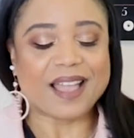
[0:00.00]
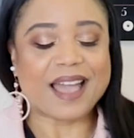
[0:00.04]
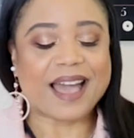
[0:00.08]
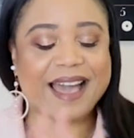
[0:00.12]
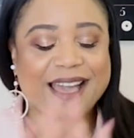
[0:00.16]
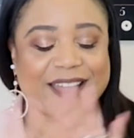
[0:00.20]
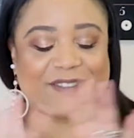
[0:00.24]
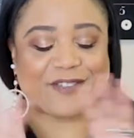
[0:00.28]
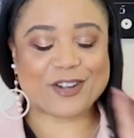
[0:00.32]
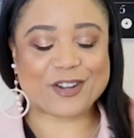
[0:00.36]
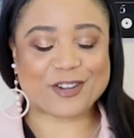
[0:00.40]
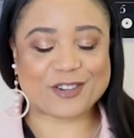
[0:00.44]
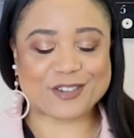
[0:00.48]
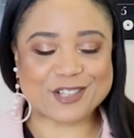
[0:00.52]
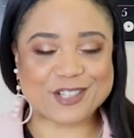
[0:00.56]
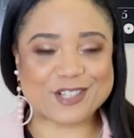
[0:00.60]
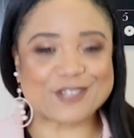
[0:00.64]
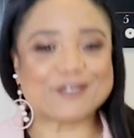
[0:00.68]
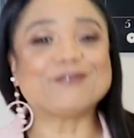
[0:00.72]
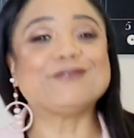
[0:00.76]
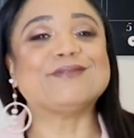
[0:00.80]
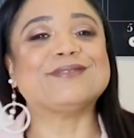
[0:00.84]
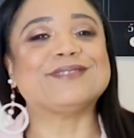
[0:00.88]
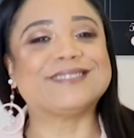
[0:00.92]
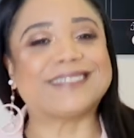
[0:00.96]
I've heard
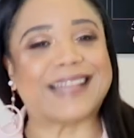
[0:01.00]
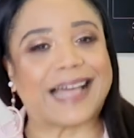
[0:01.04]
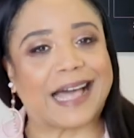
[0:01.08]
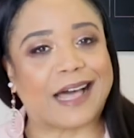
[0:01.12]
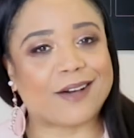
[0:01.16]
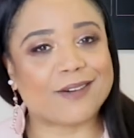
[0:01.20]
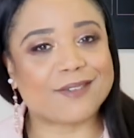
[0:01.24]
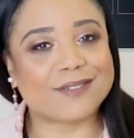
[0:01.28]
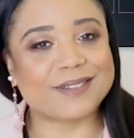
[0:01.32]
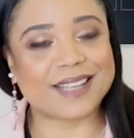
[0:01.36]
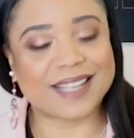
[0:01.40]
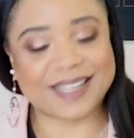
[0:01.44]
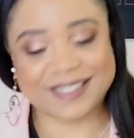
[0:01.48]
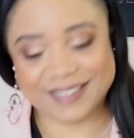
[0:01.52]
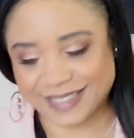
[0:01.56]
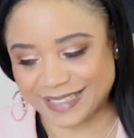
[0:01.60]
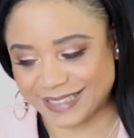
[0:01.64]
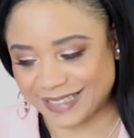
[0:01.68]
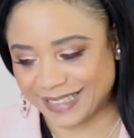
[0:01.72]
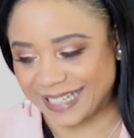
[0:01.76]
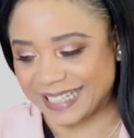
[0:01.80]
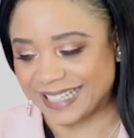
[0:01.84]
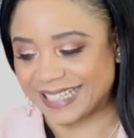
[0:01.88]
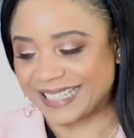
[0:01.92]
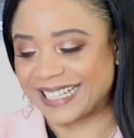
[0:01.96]
you loud and
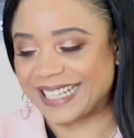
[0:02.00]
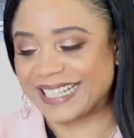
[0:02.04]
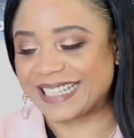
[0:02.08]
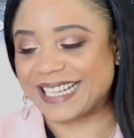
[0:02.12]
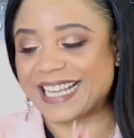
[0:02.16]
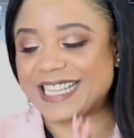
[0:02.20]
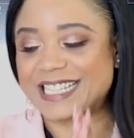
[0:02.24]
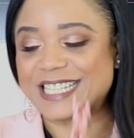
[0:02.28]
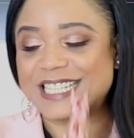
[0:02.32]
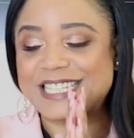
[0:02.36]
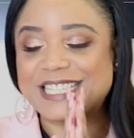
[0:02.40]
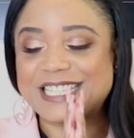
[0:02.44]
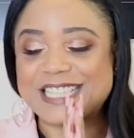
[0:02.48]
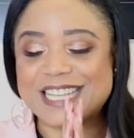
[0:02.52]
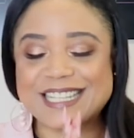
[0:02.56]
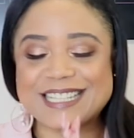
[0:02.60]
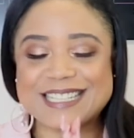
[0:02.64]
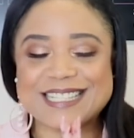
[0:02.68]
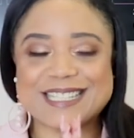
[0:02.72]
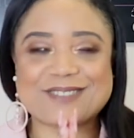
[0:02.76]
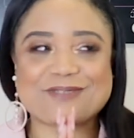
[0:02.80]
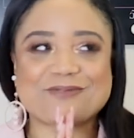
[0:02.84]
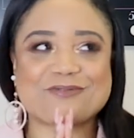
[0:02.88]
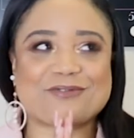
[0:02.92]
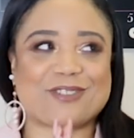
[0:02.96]
clear, and I
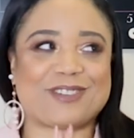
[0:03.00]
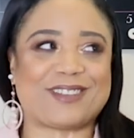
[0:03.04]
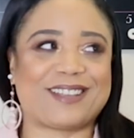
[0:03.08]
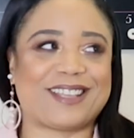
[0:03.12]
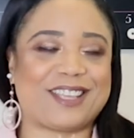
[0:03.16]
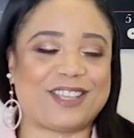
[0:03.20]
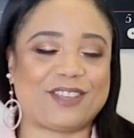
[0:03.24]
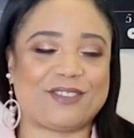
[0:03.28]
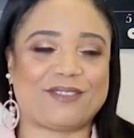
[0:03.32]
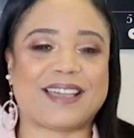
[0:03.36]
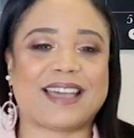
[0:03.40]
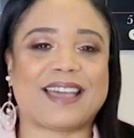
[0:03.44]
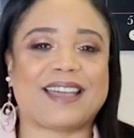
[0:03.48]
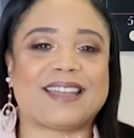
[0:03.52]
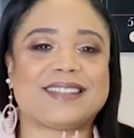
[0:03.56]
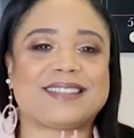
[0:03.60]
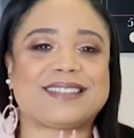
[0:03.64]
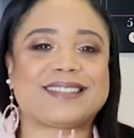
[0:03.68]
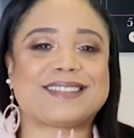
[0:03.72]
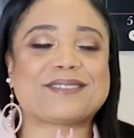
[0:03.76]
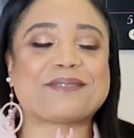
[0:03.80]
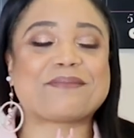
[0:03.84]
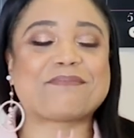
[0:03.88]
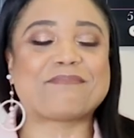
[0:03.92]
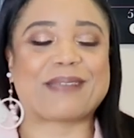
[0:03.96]
just want you
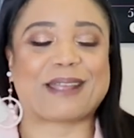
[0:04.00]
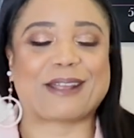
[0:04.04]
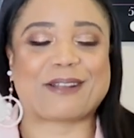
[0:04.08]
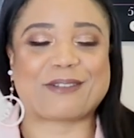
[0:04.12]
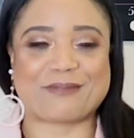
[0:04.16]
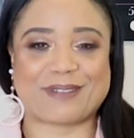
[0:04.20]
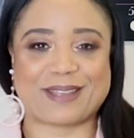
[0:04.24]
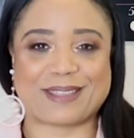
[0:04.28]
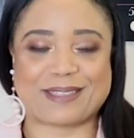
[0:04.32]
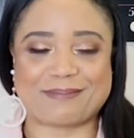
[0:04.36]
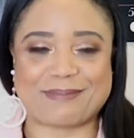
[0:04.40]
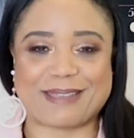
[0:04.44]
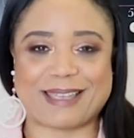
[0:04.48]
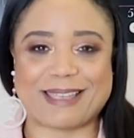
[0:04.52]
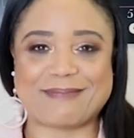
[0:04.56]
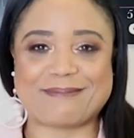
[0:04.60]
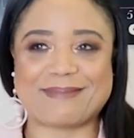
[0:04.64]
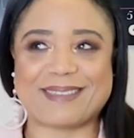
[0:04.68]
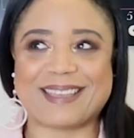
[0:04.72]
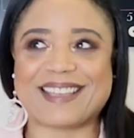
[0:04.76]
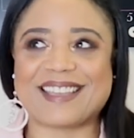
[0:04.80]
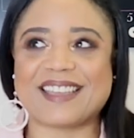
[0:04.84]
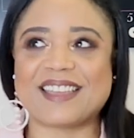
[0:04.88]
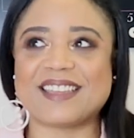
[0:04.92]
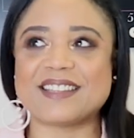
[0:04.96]
guys to bear with me
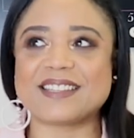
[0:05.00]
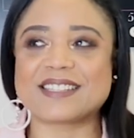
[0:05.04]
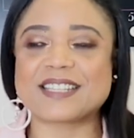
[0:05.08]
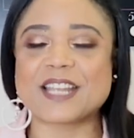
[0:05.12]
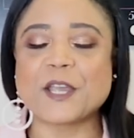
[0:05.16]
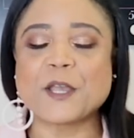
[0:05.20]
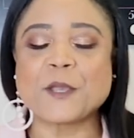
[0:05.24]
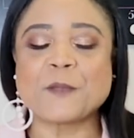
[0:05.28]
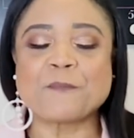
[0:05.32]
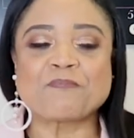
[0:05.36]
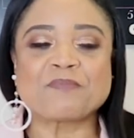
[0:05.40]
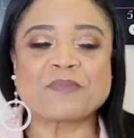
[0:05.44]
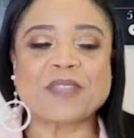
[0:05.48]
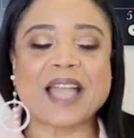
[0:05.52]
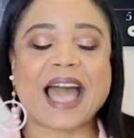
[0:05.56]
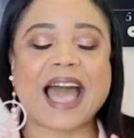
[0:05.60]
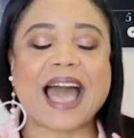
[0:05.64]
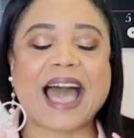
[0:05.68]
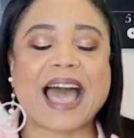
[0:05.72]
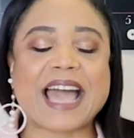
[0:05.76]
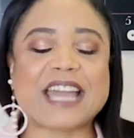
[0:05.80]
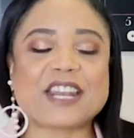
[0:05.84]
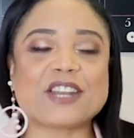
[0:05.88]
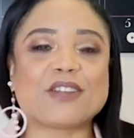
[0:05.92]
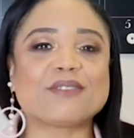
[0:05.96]
because
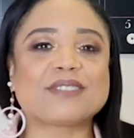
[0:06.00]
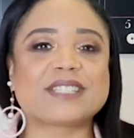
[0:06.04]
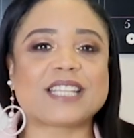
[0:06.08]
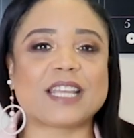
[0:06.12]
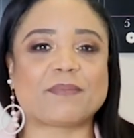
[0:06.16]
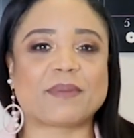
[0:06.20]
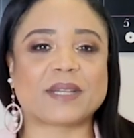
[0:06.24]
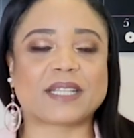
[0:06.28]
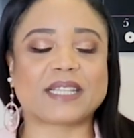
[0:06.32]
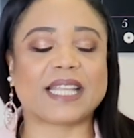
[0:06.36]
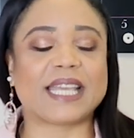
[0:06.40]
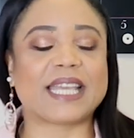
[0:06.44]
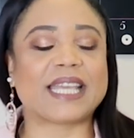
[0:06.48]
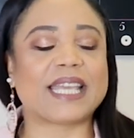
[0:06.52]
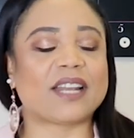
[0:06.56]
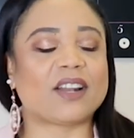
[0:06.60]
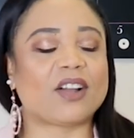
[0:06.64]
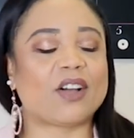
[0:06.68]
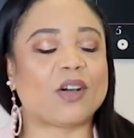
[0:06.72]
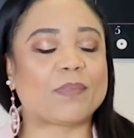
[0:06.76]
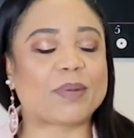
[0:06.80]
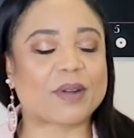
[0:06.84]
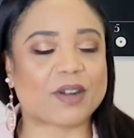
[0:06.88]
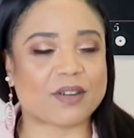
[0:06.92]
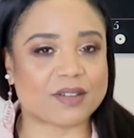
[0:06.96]
I don't typically get
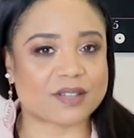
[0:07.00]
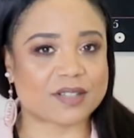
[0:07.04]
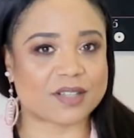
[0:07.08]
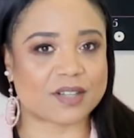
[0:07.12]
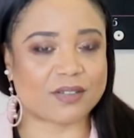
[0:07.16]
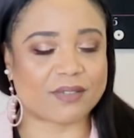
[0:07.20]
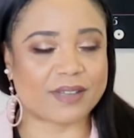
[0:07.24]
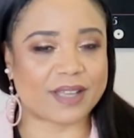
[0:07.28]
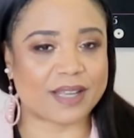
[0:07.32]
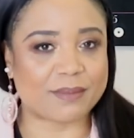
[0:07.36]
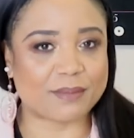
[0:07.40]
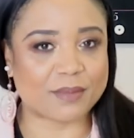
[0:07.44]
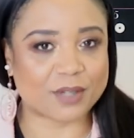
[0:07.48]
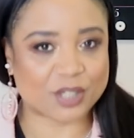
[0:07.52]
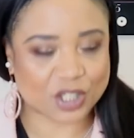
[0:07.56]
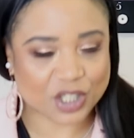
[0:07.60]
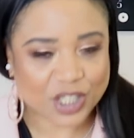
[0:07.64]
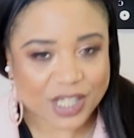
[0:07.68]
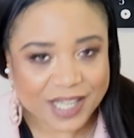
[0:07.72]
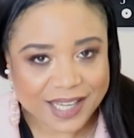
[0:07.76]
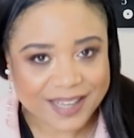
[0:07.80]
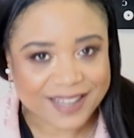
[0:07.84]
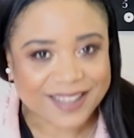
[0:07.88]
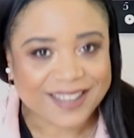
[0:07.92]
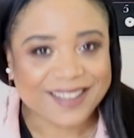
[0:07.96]
all personal and
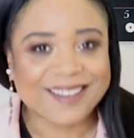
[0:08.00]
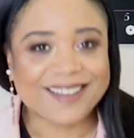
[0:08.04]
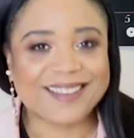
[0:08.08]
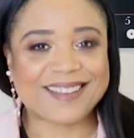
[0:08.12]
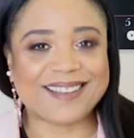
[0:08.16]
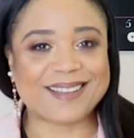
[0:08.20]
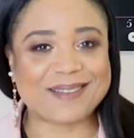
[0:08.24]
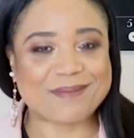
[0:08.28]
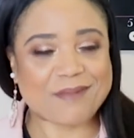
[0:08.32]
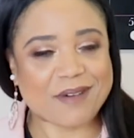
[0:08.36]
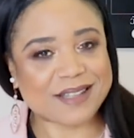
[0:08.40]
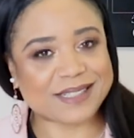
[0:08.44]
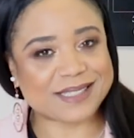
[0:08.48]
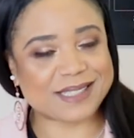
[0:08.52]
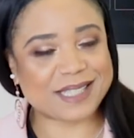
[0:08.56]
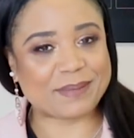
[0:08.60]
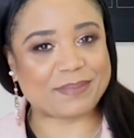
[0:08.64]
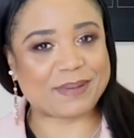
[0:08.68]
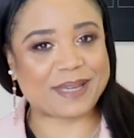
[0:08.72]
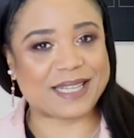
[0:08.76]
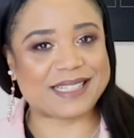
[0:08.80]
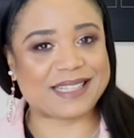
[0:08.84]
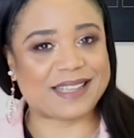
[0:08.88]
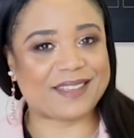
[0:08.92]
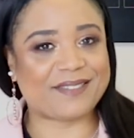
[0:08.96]
mushy on
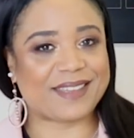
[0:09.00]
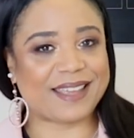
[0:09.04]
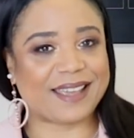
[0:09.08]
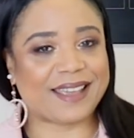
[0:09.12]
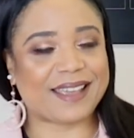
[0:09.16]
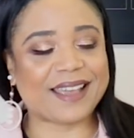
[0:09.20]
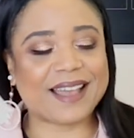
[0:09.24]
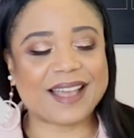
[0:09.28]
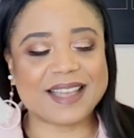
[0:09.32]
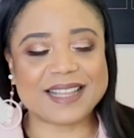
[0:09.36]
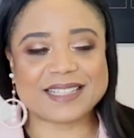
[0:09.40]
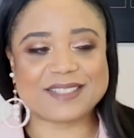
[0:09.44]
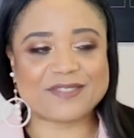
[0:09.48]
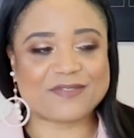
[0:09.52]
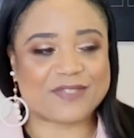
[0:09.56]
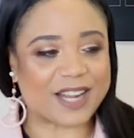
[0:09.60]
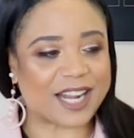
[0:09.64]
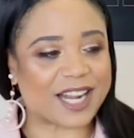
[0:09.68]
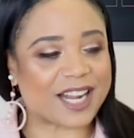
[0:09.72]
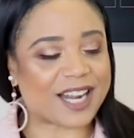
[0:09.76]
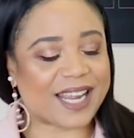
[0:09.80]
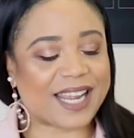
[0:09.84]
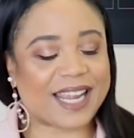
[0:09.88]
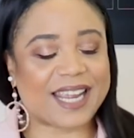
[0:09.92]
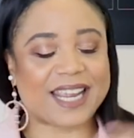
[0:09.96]
CPTV. It's
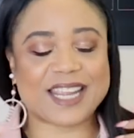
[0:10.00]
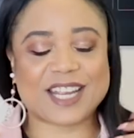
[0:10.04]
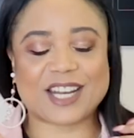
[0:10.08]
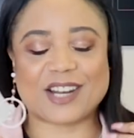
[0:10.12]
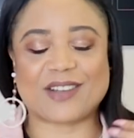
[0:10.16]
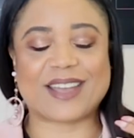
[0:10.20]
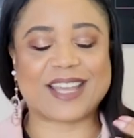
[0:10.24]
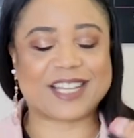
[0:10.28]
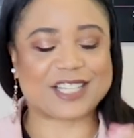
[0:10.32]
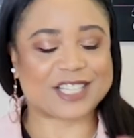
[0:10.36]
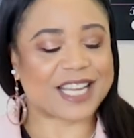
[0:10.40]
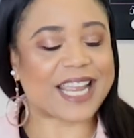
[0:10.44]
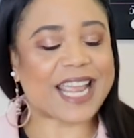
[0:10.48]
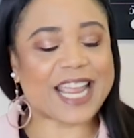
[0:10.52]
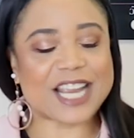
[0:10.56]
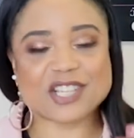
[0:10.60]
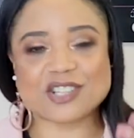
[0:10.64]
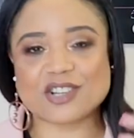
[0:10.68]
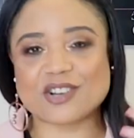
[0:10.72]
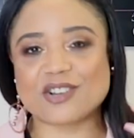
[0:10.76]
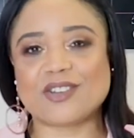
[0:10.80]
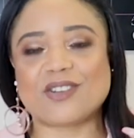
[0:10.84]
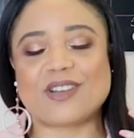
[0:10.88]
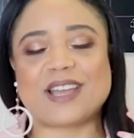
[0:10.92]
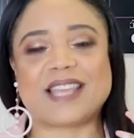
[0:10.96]
very,
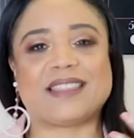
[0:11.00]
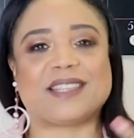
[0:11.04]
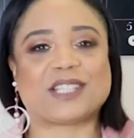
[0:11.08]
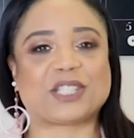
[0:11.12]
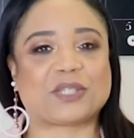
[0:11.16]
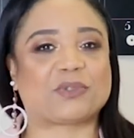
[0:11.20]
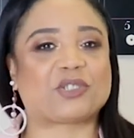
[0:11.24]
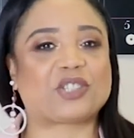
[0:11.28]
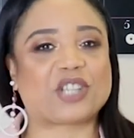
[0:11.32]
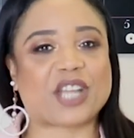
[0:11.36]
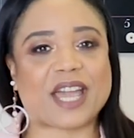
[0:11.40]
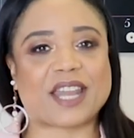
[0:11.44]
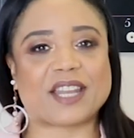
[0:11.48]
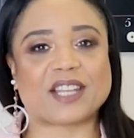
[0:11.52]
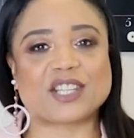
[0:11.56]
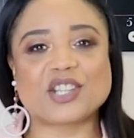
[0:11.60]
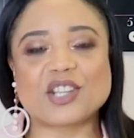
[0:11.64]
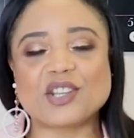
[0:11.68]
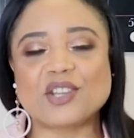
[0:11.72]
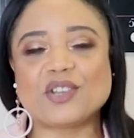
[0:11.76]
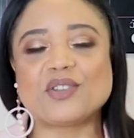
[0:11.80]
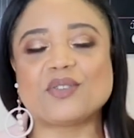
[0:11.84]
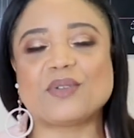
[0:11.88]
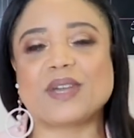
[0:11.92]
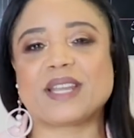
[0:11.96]
educational, and this is what you got to
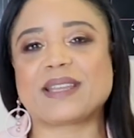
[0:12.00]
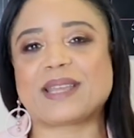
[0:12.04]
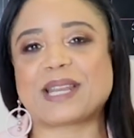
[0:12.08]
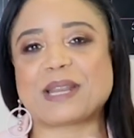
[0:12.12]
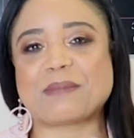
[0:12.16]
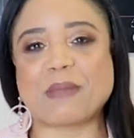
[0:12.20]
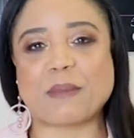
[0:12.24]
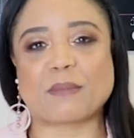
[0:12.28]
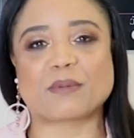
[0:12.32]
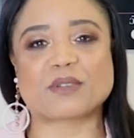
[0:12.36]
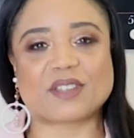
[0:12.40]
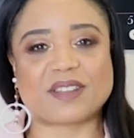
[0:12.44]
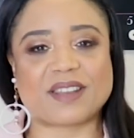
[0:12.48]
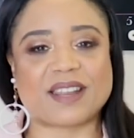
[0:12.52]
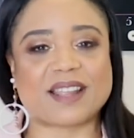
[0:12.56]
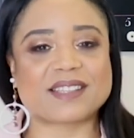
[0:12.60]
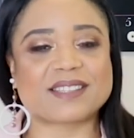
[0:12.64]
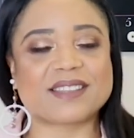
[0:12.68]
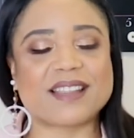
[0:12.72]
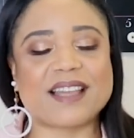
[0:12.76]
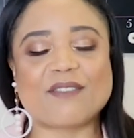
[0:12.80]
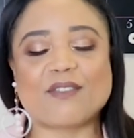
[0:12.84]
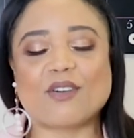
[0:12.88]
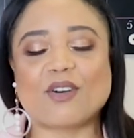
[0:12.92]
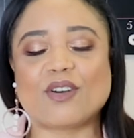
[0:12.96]
do and getting people to the
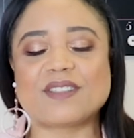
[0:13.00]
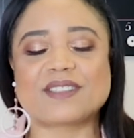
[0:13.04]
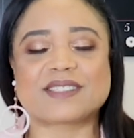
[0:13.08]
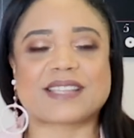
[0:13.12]
next level.